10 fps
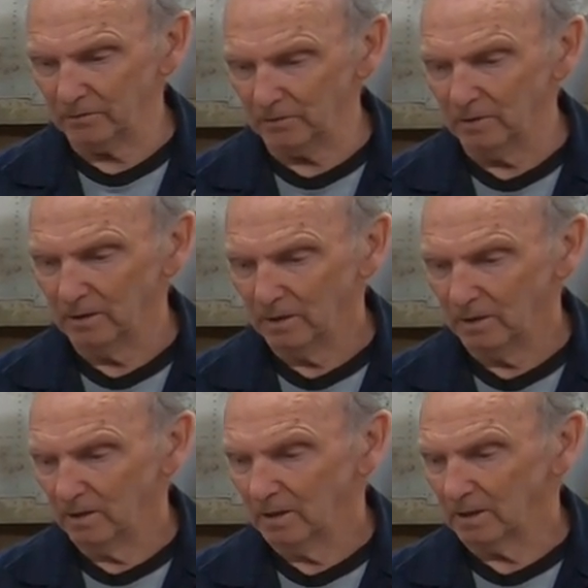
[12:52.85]
So
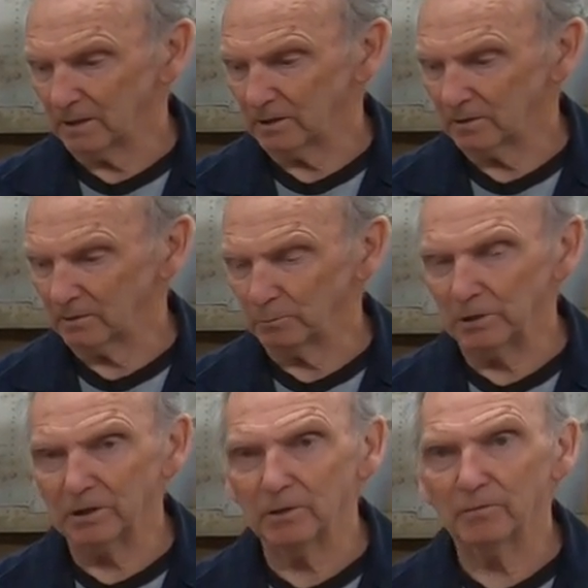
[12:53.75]
that's
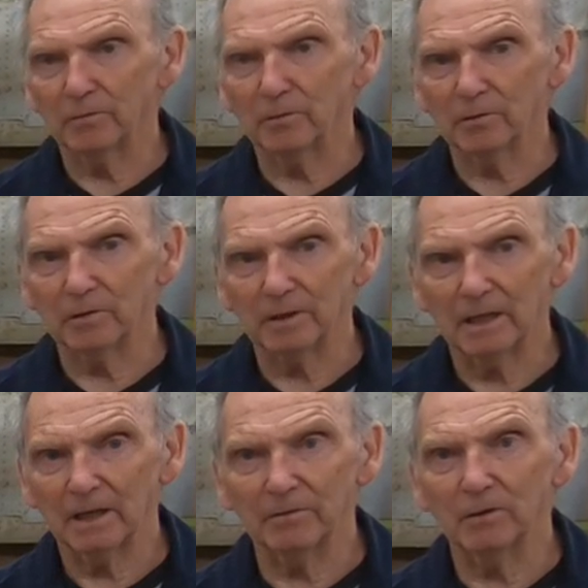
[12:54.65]
pretty good for
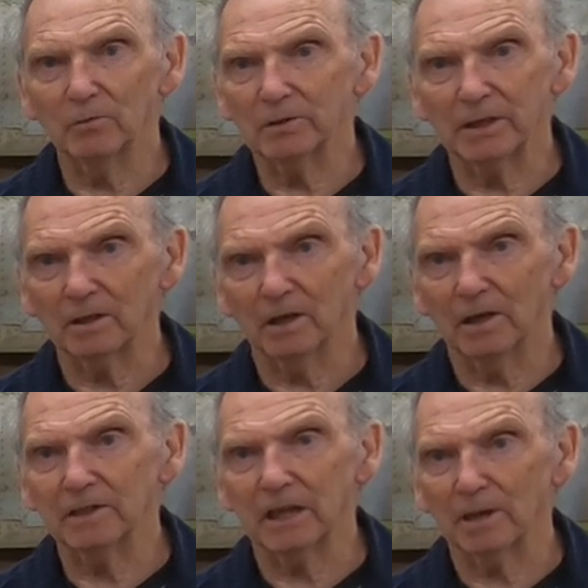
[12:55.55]
uh, having those uh,
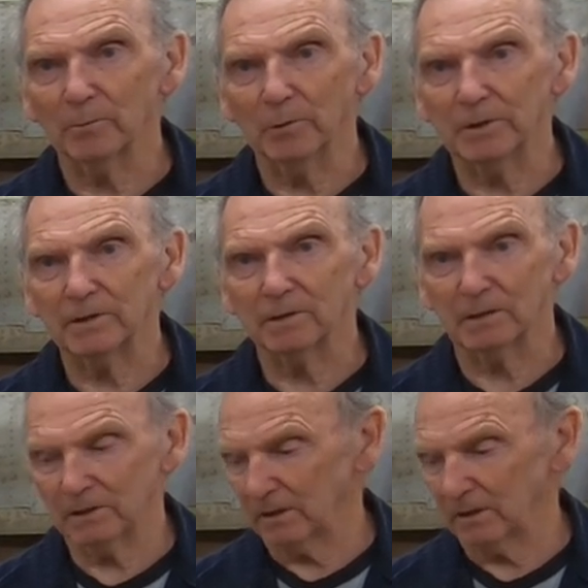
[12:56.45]
contact points, because yeah.